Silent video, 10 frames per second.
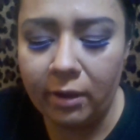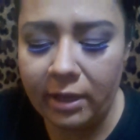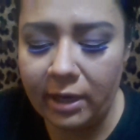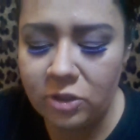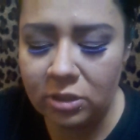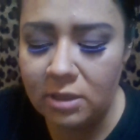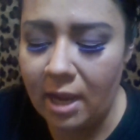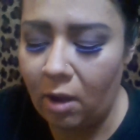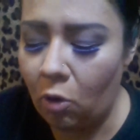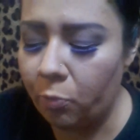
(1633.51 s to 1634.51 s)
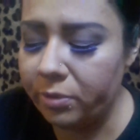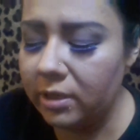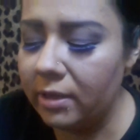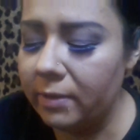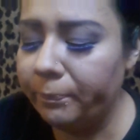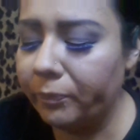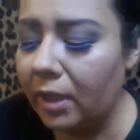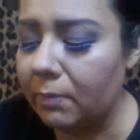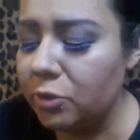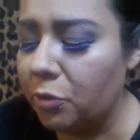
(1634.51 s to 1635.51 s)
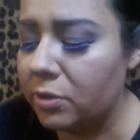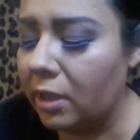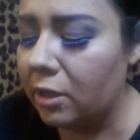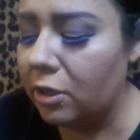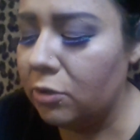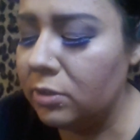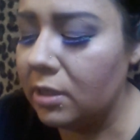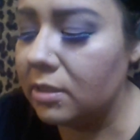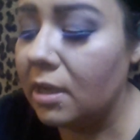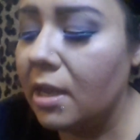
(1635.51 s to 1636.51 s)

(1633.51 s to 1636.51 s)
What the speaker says: And I just now opened it. And I'm so excited to use it.